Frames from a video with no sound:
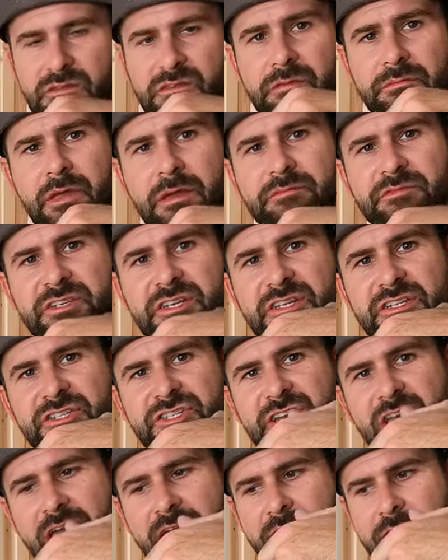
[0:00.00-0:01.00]
Sometimes you're gonna
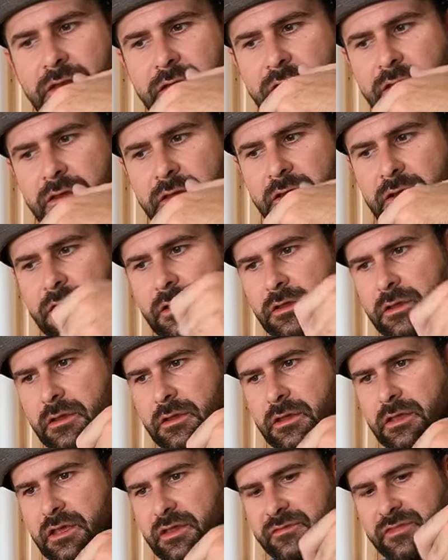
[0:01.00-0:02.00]
check
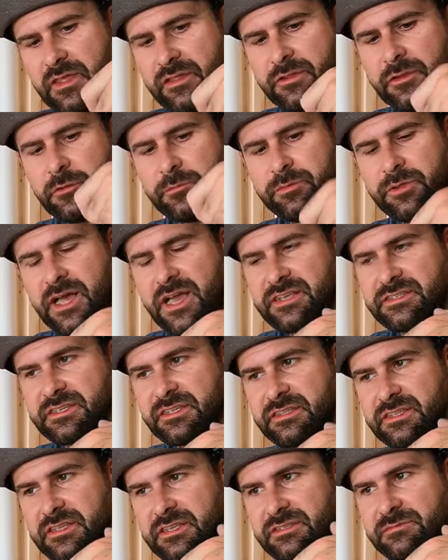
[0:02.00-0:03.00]
if that little
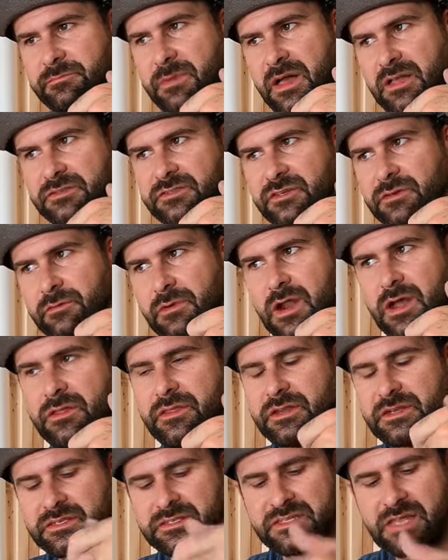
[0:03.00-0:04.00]
plastic thing's bouncing around
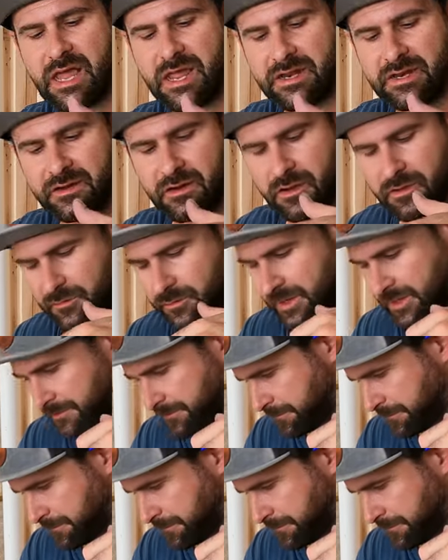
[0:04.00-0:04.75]
then it's not in all the way.